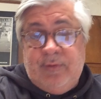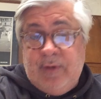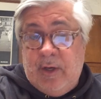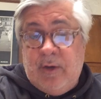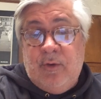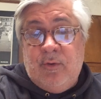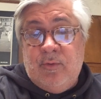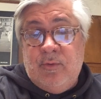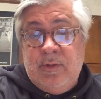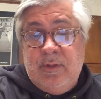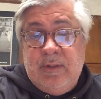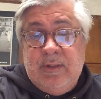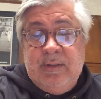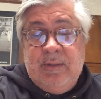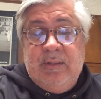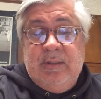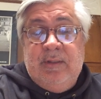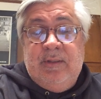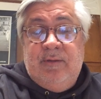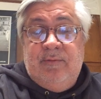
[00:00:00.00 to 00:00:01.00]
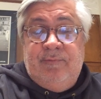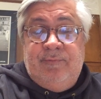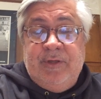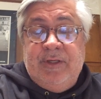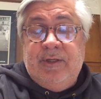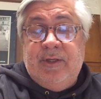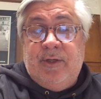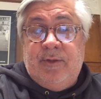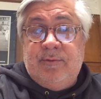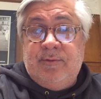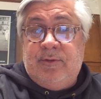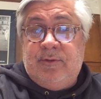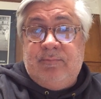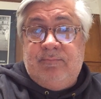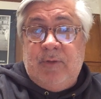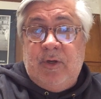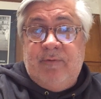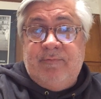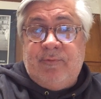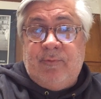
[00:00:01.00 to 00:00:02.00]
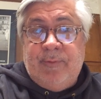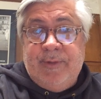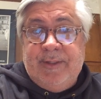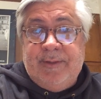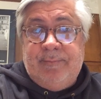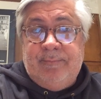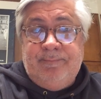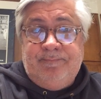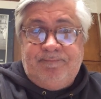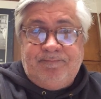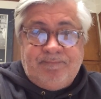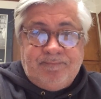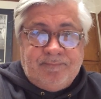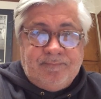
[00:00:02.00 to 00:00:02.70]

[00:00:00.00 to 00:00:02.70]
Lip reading: no vetoes overridden.